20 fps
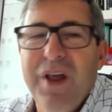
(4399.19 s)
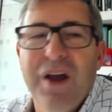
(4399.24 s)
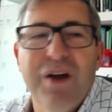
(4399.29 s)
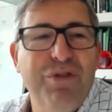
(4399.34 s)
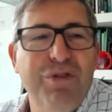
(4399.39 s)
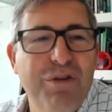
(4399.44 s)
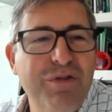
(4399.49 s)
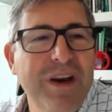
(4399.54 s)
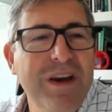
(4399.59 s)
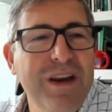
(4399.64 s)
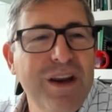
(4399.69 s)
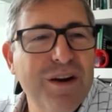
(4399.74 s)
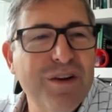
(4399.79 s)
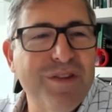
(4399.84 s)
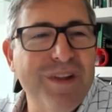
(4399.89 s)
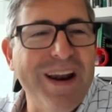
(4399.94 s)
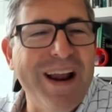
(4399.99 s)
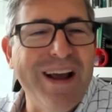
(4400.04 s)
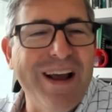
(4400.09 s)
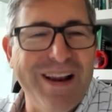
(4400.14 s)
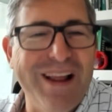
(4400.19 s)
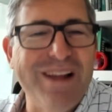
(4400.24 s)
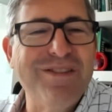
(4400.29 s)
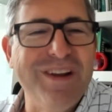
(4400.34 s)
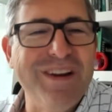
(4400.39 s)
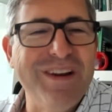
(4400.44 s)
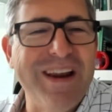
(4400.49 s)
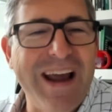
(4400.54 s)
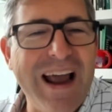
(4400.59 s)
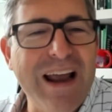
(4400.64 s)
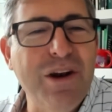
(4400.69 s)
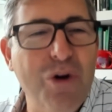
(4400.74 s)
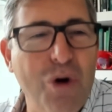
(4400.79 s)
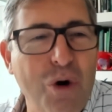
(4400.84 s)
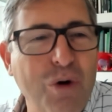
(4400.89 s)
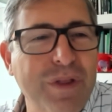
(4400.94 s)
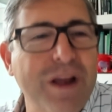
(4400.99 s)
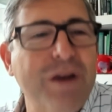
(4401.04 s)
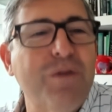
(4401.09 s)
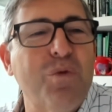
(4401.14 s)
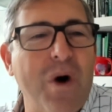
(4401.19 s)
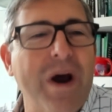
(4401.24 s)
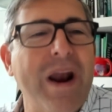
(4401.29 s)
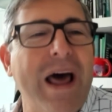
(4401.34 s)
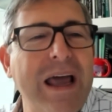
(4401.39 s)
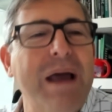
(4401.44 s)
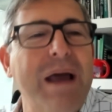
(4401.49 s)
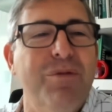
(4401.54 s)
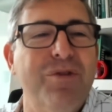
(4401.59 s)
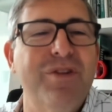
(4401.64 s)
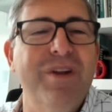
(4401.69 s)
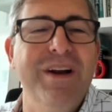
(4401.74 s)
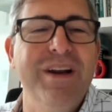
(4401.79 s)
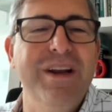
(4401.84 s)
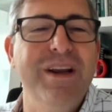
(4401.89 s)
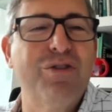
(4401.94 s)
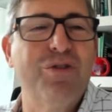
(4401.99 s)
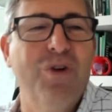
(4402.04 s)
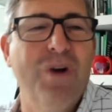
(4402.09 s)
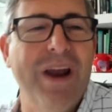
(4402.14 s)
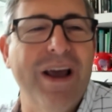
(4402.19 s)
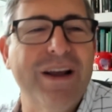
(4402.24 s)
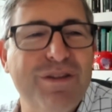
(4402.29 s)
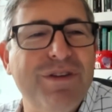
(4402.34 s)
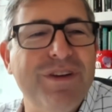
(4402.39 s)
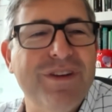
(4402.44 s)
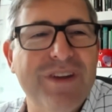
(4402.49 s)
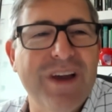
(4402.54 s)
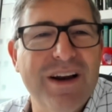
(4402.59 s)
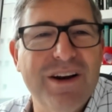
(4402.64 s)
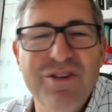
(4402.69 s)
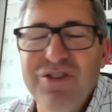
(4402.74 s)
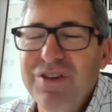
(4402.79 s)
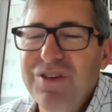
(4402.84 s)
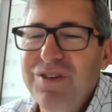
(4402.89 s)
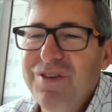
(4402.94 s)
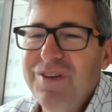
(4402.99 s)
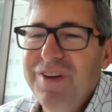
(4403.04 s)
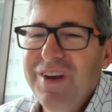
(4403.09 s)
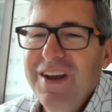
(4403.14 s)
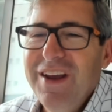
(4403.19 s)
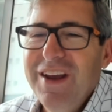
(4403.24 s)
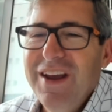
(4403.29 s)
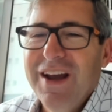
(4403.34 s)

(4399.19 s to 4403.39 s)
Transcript: 15 years that uh, let's say that I know that what I am studying is collective intelligence.